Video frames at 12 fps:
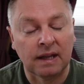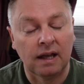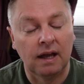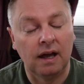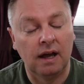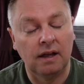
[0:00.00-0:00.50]

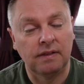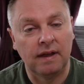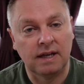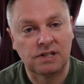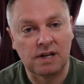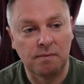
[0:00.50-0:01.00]

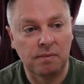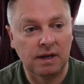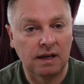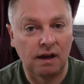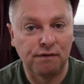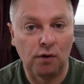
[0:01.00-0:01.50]
they sent
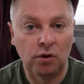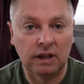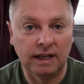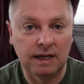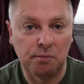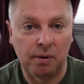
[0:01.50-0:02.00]
me a full
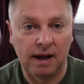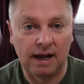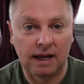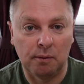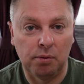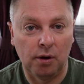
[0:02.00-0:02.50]
cleaning
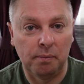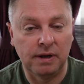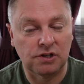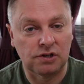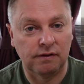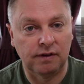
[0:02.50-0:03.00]
pack. I'll put a
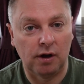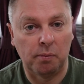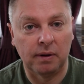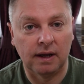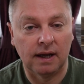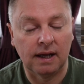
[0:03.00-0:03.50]
picture of it
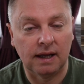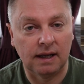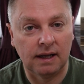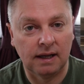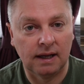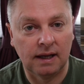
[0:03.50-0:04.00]
up here.
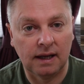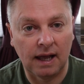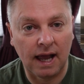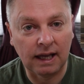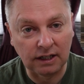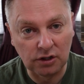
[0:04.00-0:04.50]
And
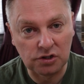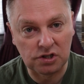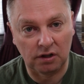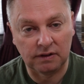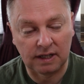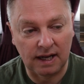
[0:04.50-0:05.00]
I used
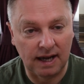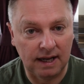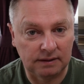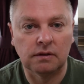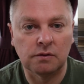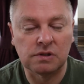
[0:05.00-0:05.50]
it on the
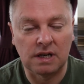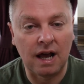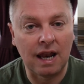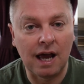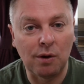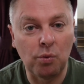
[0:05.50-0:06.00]
car. There was an
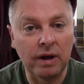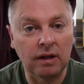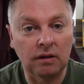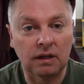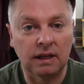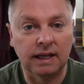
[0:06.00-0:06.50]
Ally
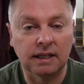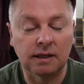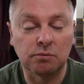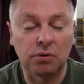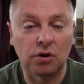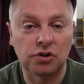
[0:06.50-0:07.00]
wheel
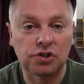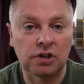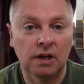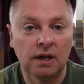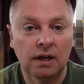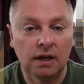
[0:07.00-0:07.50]
cleaning brush,
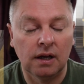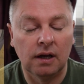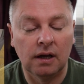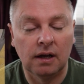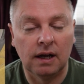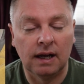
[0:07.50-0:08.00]

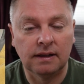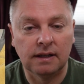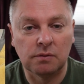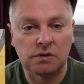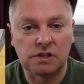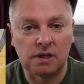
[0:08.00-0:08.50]
and
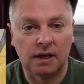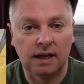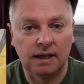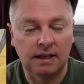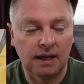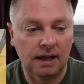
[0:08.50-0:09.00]
there was
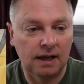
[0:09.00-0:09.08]
a